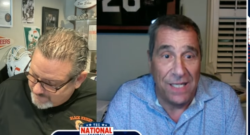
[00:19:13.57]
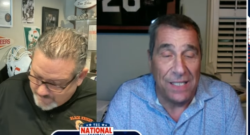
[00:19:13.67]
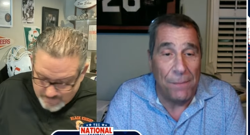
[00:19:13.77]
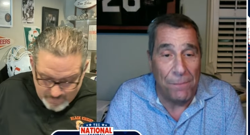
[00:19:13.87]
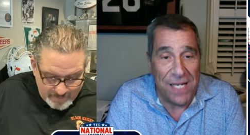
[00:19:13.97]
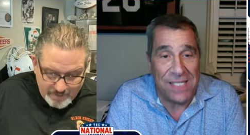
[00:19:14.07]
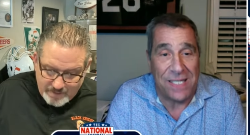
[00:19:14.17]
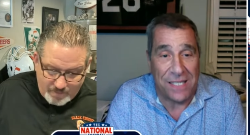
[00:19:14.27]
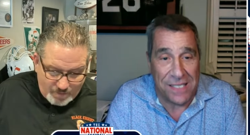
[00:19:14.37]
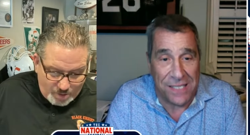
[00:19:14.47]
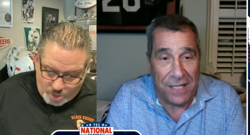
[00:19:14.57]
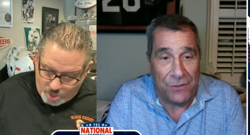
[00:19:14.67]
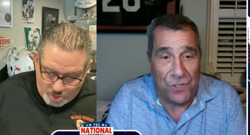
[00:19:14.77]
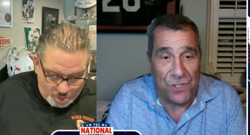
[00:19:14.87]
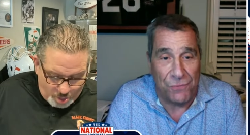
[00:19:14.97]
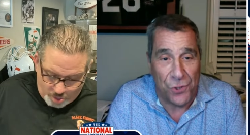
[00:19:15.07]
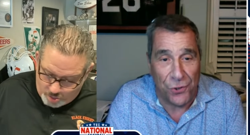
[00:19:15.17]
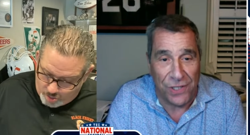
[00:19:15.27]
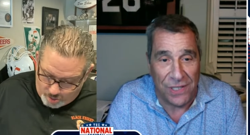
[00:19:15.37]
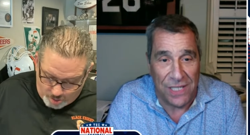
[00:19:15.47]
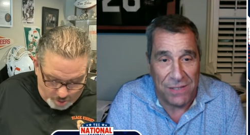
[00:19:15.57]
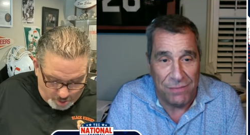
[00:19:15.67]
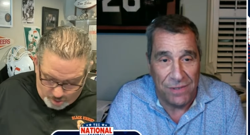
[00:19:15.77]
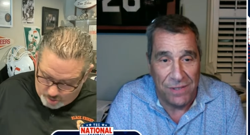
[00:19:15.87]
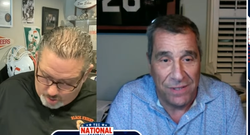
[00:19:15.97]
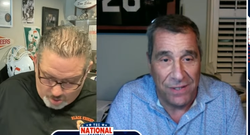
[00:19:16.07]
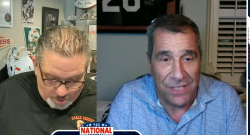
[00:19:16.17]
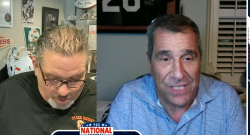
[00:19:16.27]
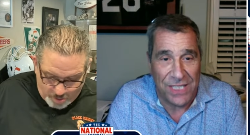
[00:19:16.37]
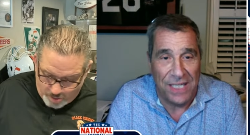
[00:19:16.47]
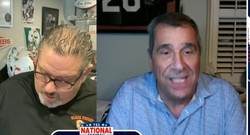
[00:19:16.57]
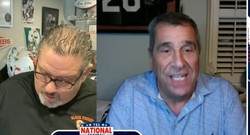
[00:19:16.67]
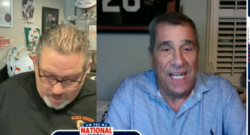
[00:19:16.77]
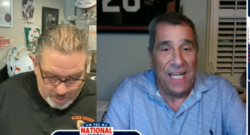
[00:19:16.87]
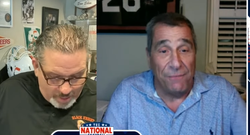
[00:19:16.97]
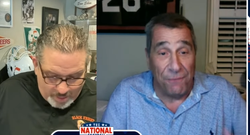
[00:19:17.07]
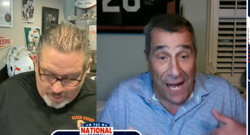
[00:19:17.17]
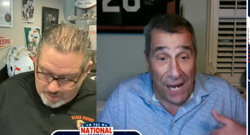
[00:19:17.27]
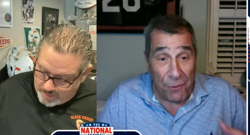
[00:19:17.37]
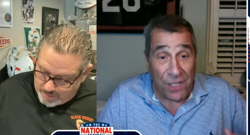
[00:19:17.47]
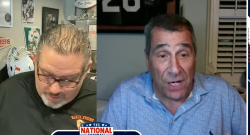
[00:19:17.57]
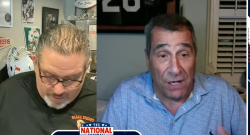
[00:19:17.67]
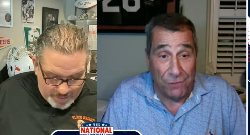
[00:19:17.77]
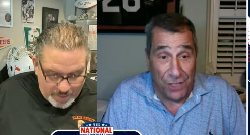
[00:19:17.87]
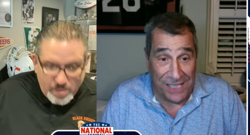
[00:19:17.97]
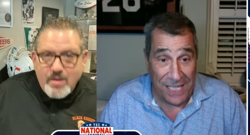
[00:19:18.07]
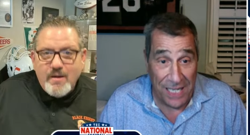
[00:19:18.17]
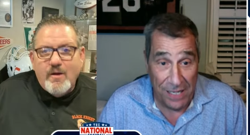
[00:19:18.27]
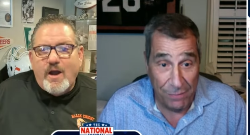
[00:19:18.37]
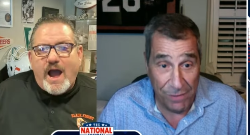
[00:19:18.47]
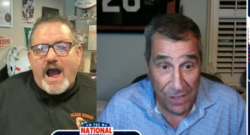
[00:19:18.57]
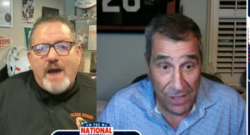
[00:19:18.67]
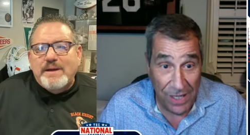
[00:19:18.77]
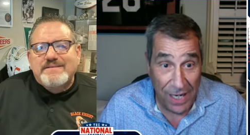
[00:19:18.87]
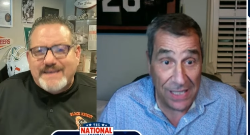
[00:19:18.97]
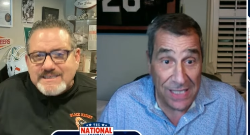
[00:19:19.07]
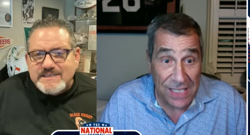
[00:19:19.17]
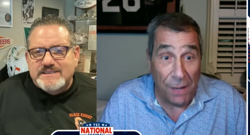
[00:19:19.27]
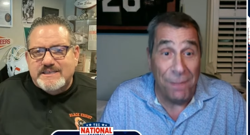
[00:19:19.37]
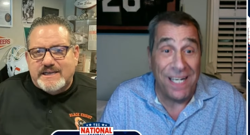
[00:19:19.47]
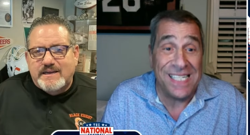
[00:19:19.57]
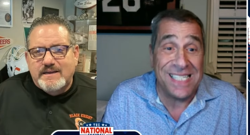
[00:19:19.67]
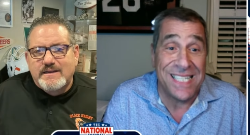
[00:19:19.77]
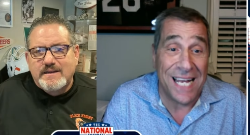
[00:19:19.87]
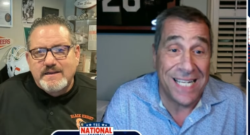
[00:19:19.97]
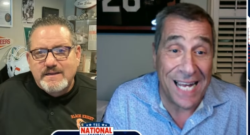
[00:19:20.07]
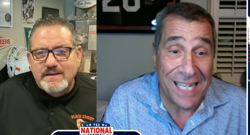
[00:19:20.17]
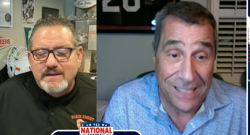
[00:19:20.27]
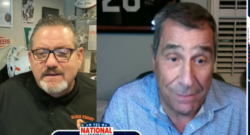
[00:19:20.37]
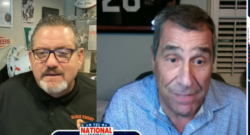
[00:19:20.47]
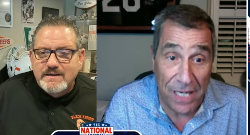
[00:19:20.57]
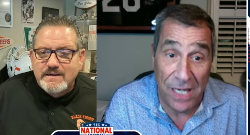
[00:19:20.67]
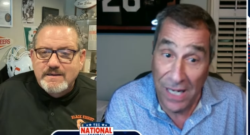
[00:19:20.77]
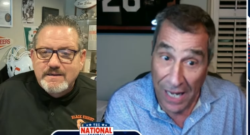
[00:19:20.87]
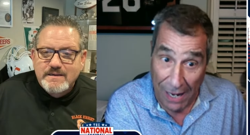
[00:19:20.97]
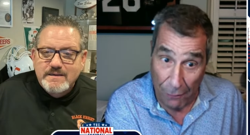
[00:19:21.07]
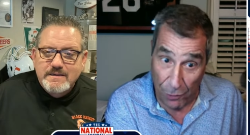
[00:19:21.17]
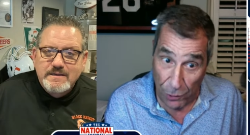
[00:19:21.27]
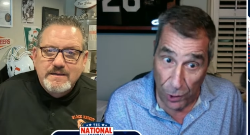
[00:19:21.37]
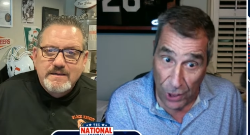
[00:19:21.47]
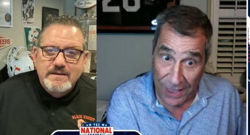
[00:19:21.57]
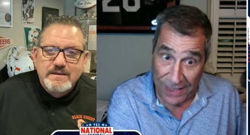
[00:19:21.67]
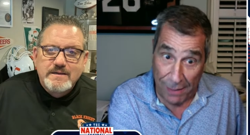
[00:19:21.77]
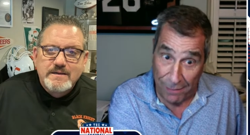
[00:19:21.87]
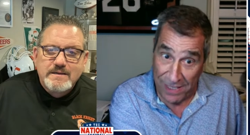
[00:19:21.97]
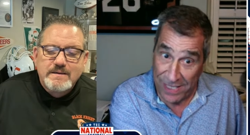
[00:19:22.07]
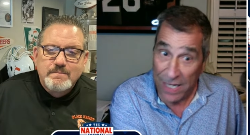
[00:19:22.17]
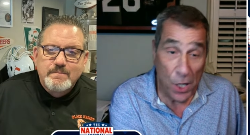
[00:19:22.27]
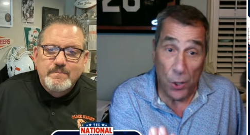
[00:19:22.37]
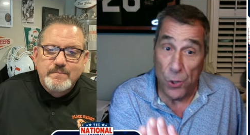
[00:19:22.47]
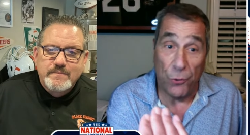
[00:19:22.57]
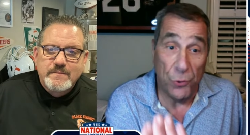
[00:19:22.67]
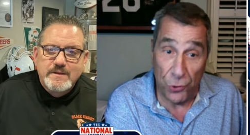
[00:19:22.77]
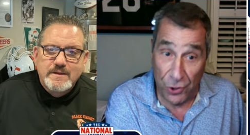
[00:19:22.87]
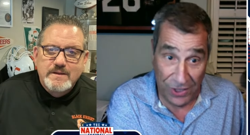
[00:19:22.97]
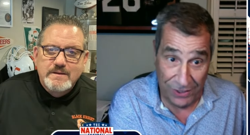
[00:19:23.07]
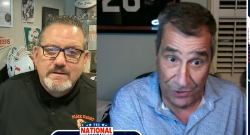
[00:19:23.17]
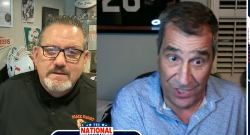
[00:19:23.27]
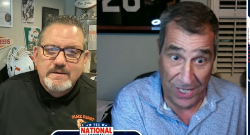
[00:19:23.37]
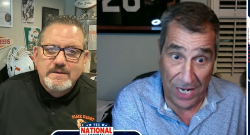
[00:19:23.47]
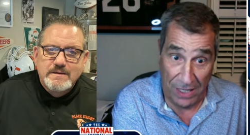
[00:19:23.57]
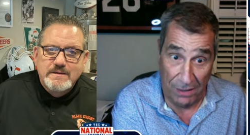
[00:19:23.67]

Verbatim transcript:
Speaker 1: the basic standards of journalism. You understand? If I were covering a team, how about decency? Somebody said that to me. I would look at them and say, "No, you don't understand.